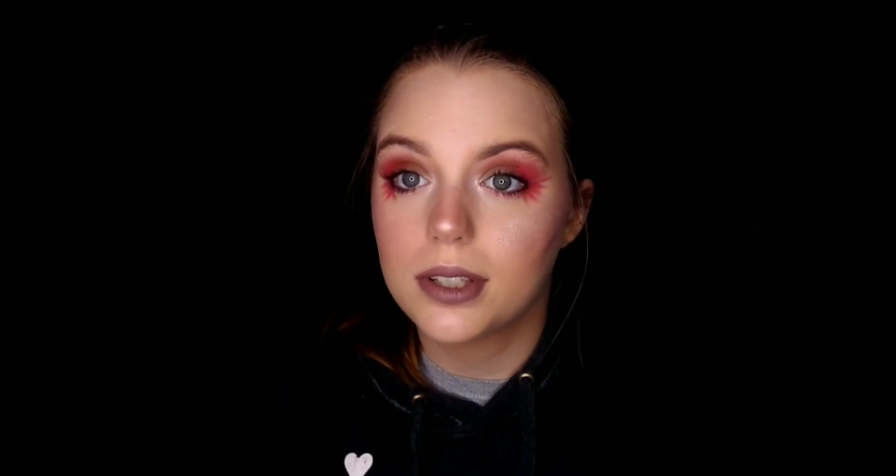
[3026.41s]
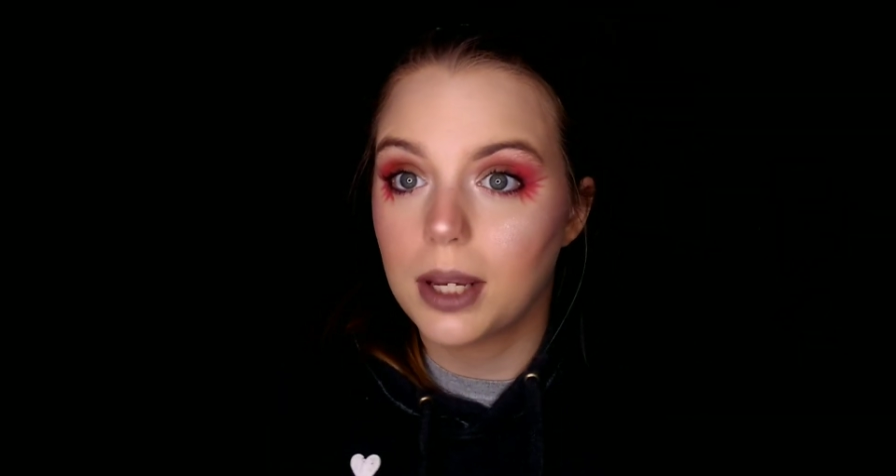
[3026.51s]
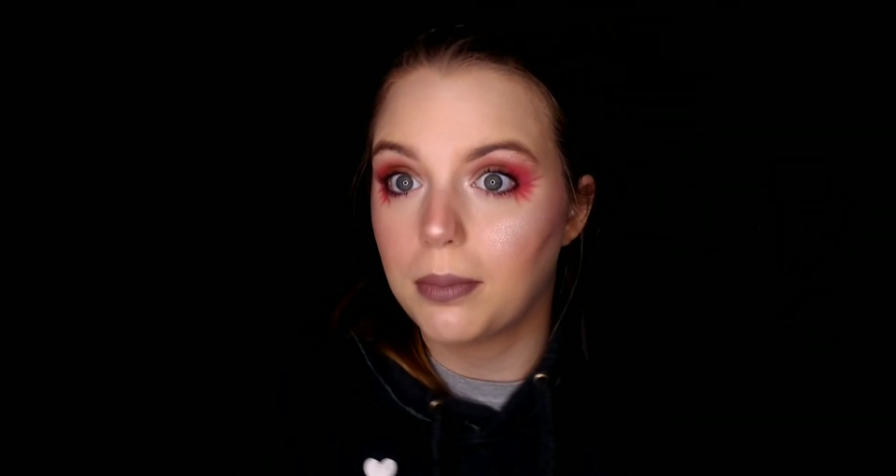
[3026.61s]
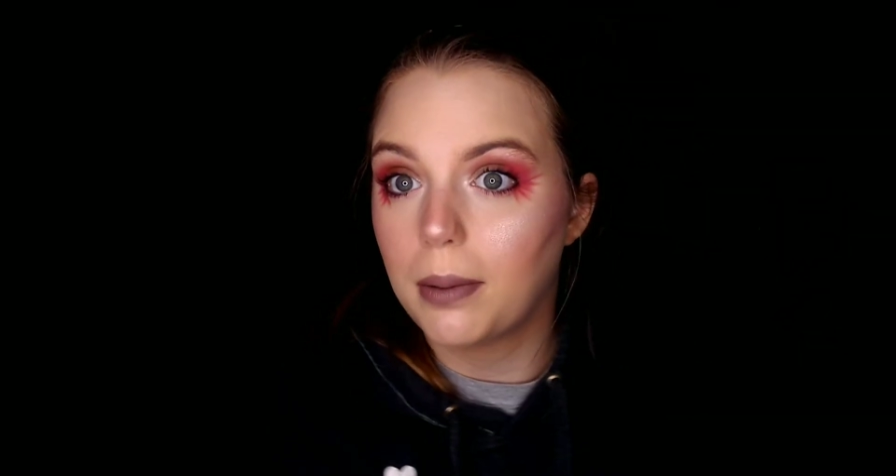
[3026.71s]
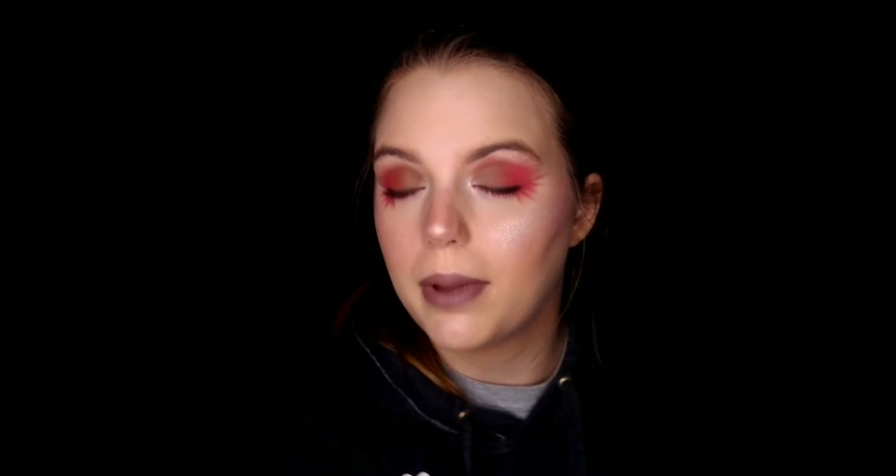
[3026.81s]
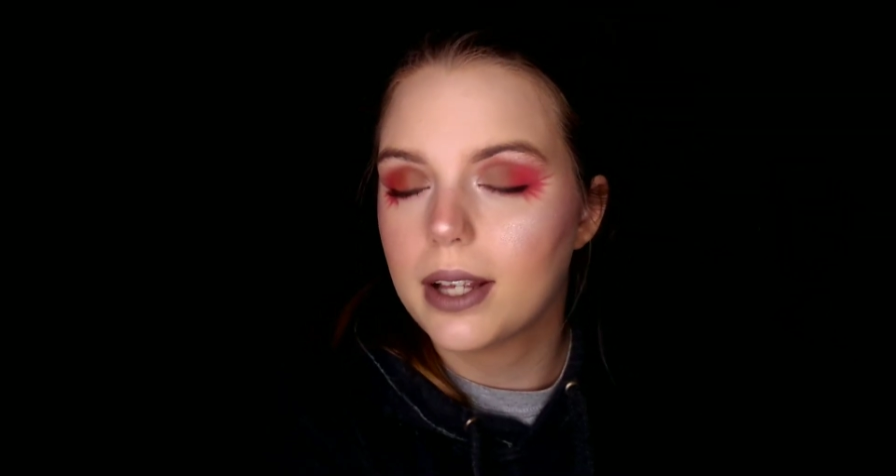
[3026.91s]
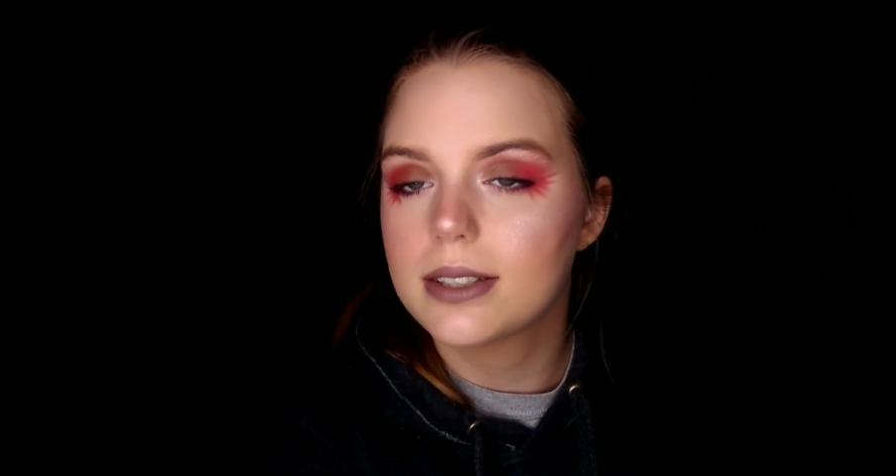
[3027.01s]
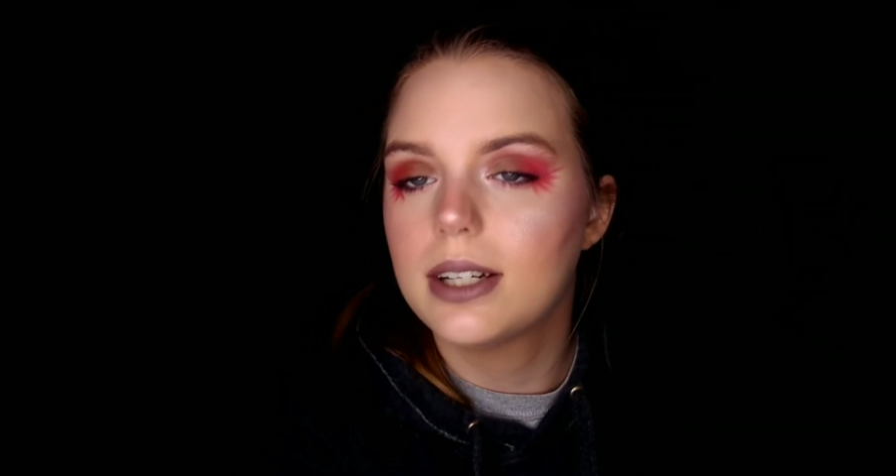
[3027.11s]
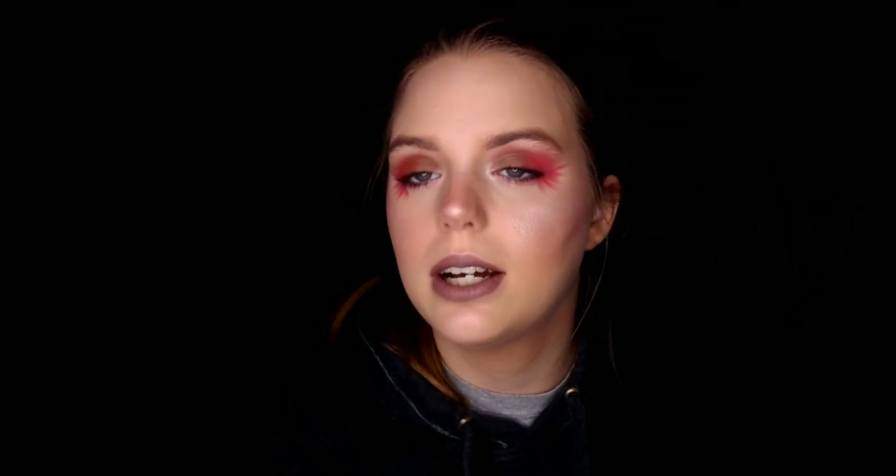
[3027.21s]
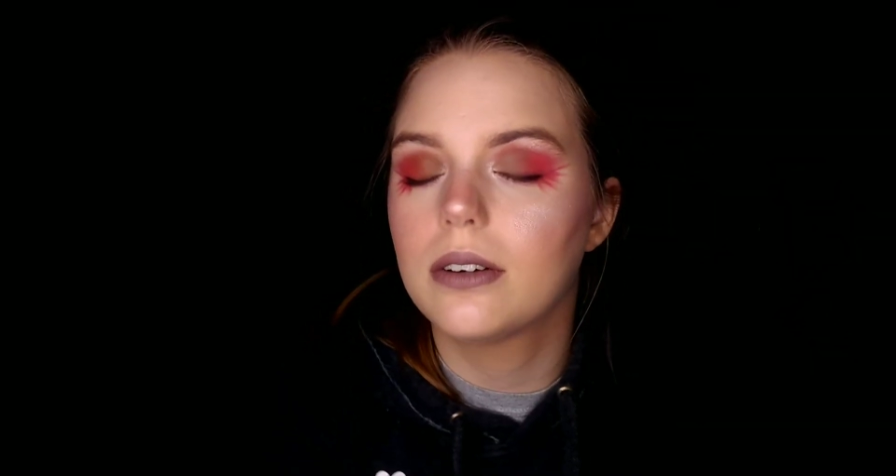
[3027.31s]
going to take my
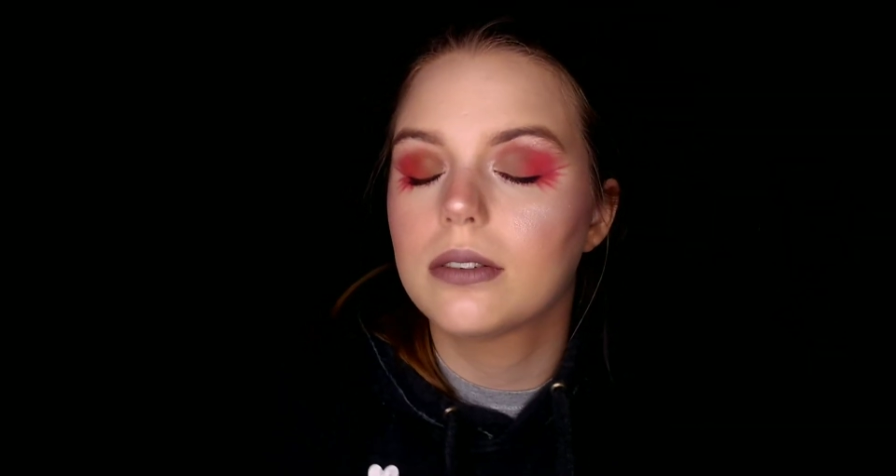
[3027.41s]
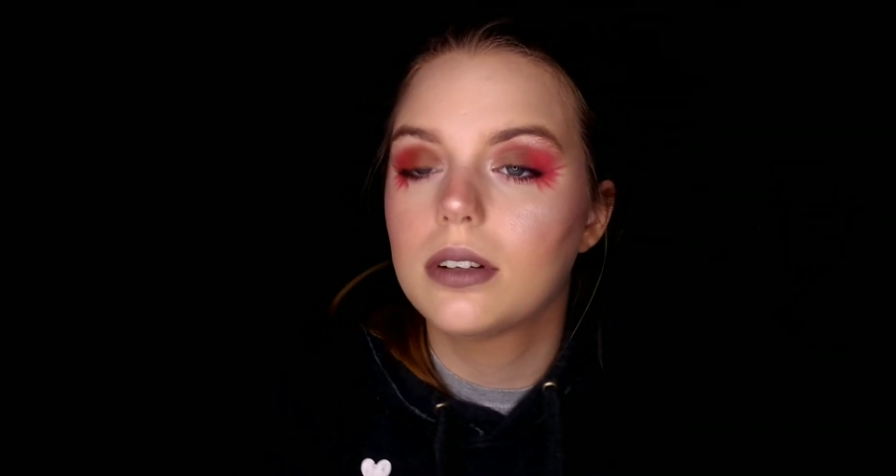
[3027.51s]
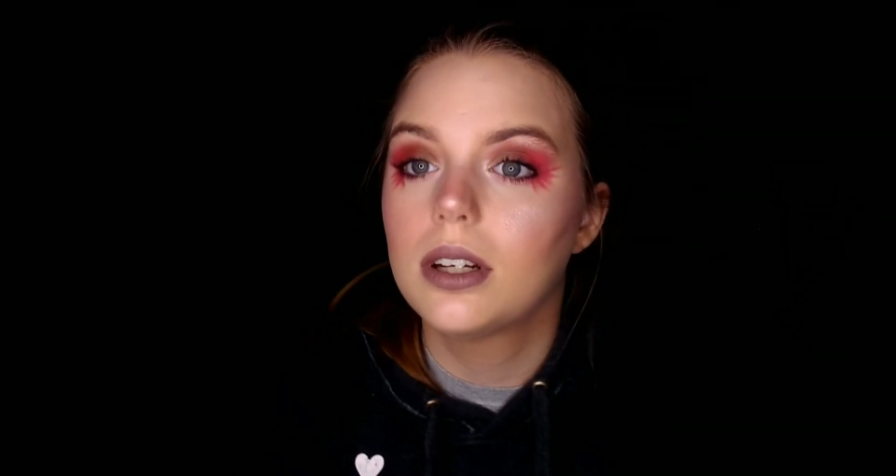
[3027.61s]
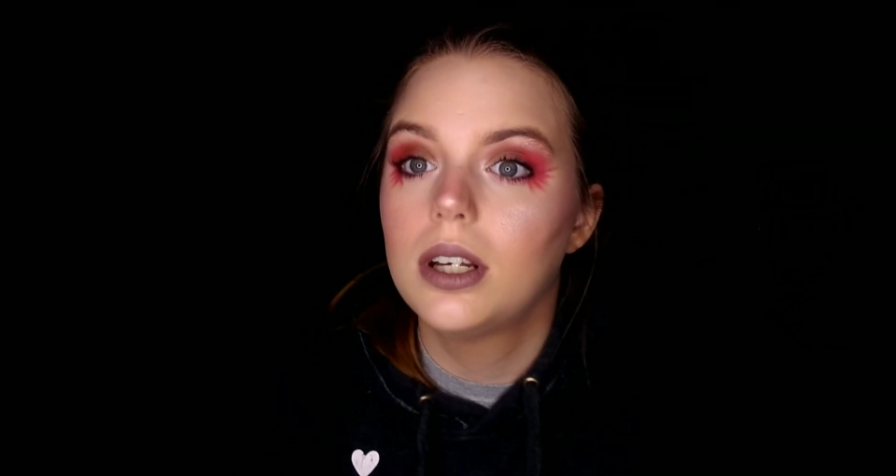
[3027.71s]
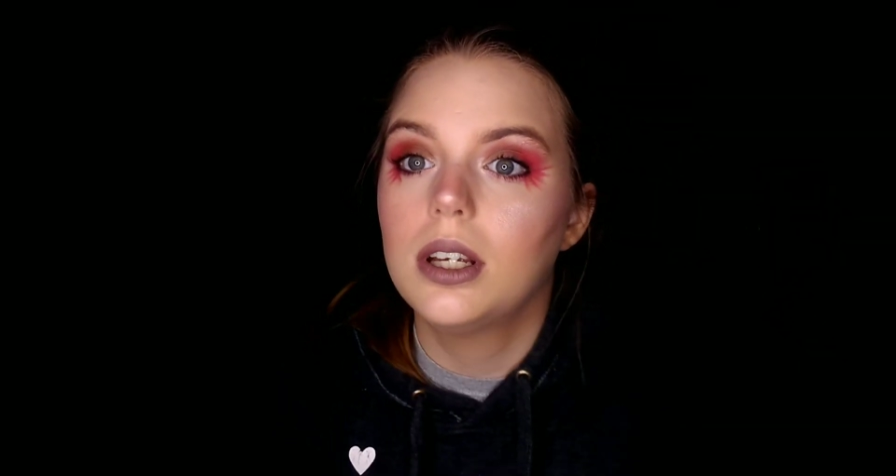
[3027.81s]
bangs down,